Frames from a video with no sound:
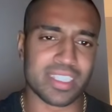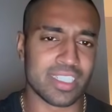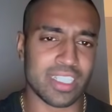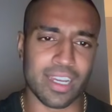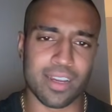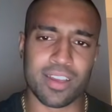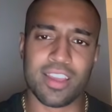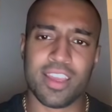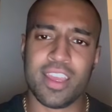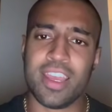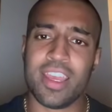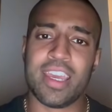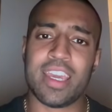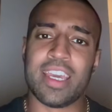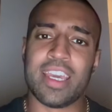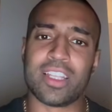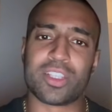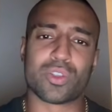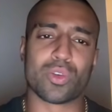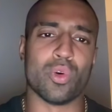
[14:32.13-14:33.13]
Yeah,
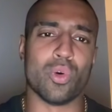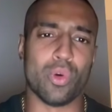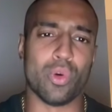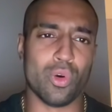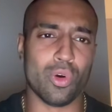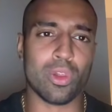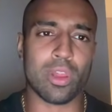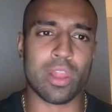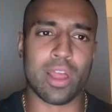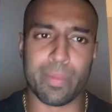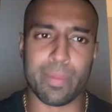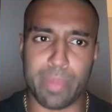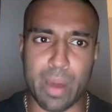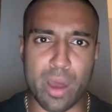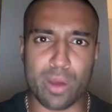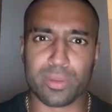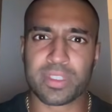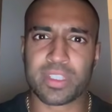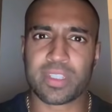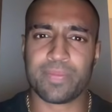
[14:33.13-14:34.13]
it's all
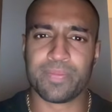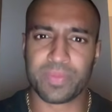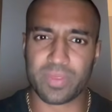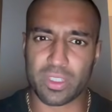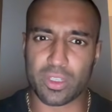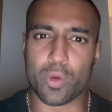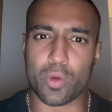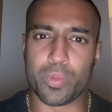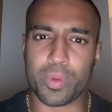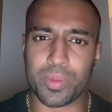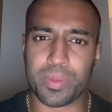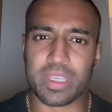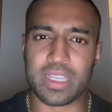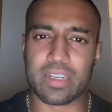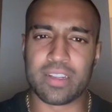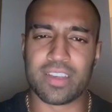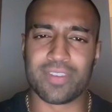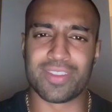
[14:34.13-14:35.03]
about dopamine.